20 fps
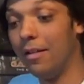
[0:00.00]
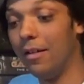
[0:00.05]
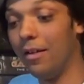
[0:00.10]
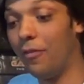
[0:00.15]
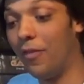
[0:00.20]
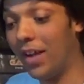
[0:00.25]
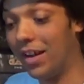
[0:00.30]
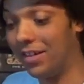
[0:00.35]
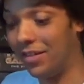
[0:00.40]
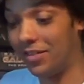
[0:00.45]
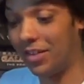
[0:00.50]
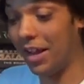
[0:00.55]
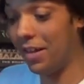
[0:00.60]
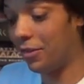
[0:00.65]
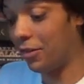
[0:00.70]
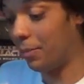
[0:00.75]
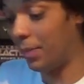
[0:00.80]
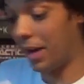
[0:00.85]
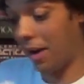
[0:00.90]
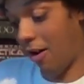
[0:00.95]
I think I
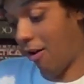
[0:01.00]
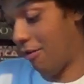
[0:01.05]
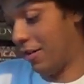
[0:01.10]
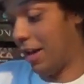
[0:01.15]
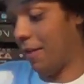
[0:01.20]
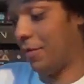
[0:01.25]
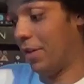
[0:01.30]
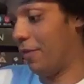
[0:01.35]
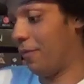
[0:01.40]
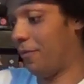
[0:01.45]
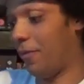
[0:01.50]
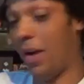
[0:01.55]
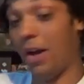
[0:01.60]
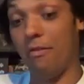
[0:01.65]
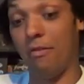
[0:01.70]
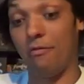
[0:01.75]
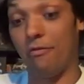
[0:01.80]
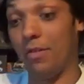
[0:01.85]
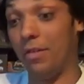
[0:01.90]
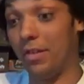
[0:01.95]
said to him, I can't give you a
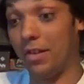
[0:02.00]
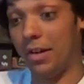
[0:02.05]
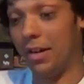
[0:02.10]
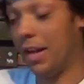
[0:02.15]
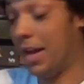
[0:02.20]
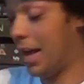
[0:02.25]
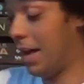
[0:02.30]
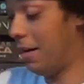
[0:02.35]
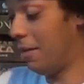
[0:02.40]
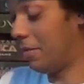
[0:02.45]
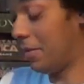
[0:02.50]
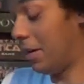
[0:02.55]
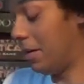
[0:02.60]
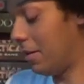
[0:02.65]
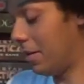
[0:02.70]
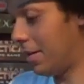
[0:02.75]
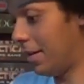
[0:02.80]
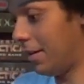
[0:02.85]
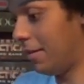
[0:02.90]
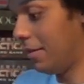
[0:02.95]
five of He's like, yeah. I was
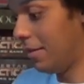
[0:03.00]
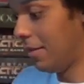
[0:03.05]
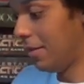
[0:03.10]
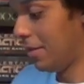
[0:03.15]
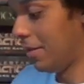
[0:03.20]
like, okay.